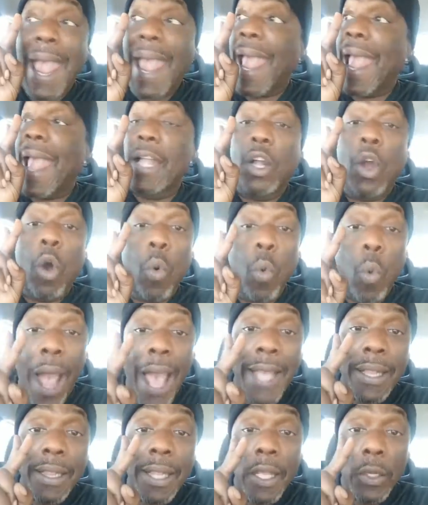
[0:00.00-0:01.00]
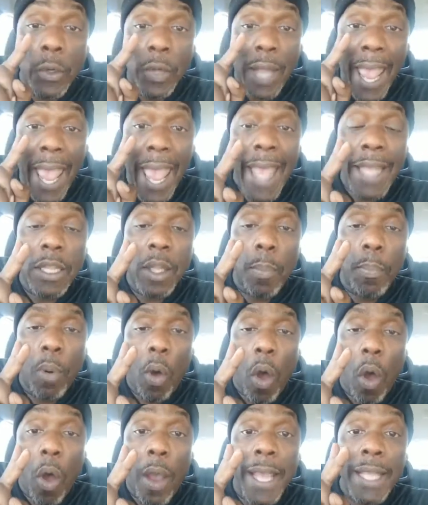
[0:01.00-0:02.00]
and Kawhi Leonard had the
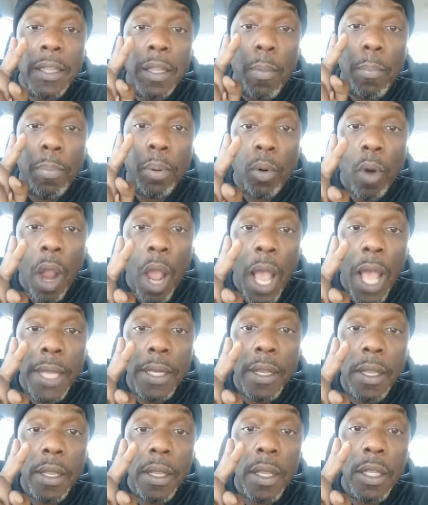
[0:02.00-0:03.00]
ball and LeBron